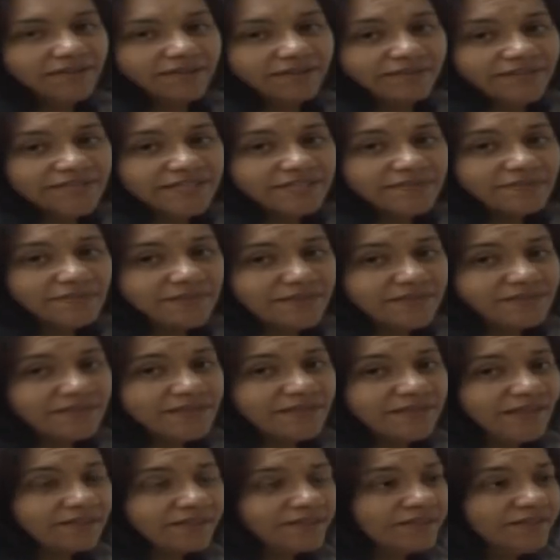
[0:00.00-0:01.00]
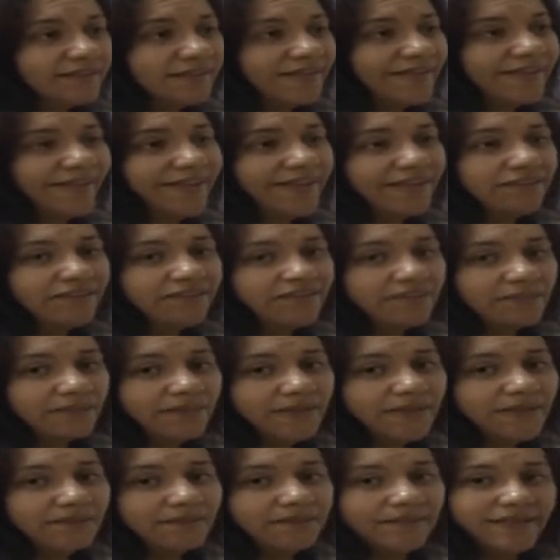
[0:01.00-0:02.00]
This means that can't
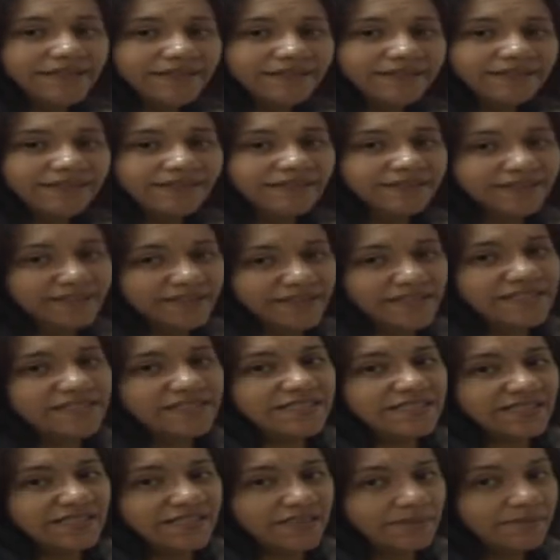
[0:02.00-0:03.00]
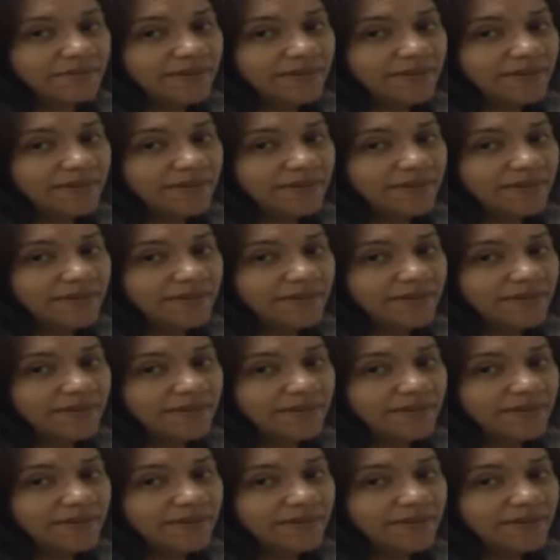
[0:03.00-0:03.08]
be melted easily.